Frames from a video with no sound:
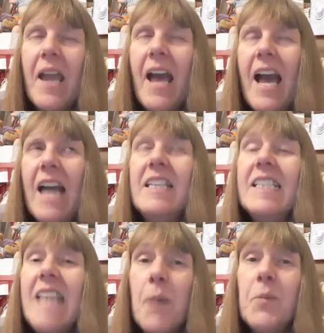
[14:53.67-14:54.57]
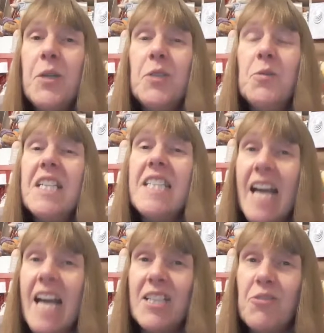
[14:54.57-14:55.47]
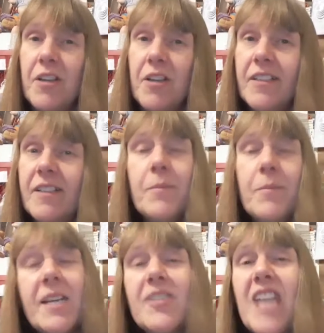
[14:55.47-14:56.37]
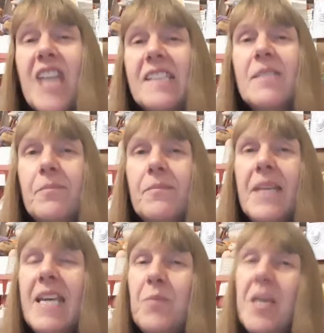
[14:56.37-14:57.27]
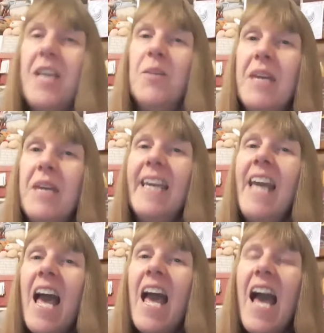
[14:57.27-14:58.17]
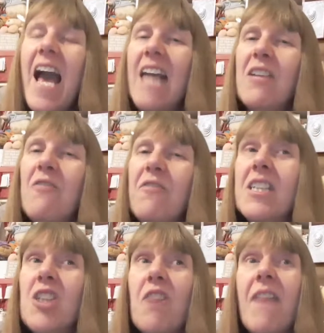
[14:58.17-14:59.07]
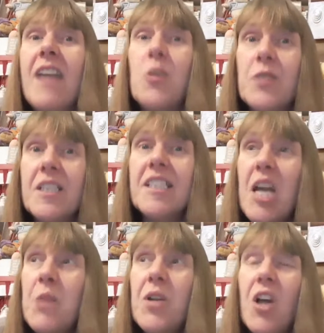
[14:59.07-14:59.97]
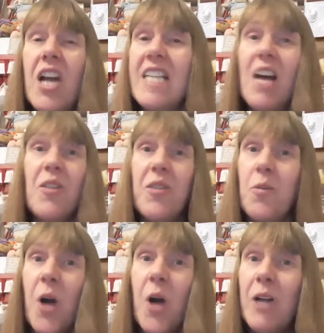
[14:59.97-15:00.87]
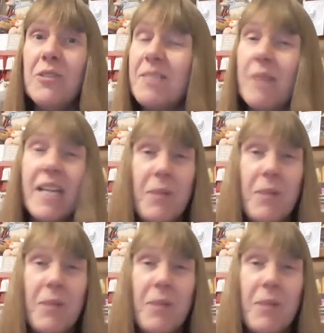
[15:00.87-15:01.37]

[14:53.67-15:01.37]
And this happened with a taxi driver, because yes, me being me And I'm very direct, honest and open. I tell the world, as many